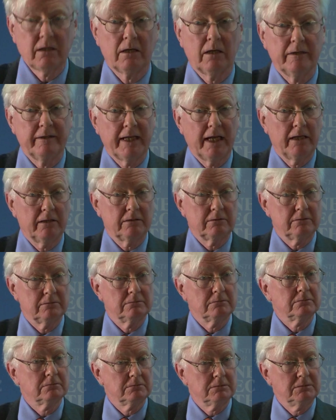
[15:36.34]
And that
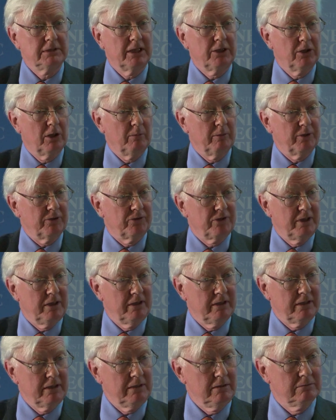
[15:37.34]
economic
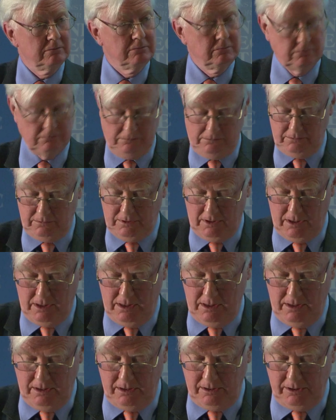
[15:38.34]
theory
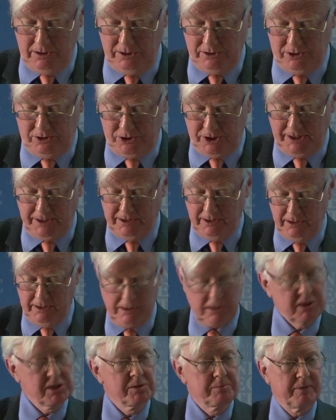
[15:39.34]
is
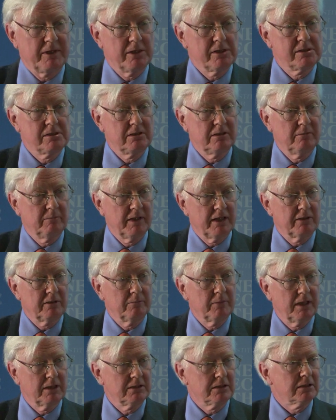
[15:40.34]
generally expressed in
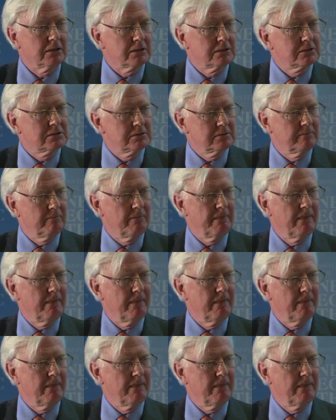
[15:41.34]
mathematics.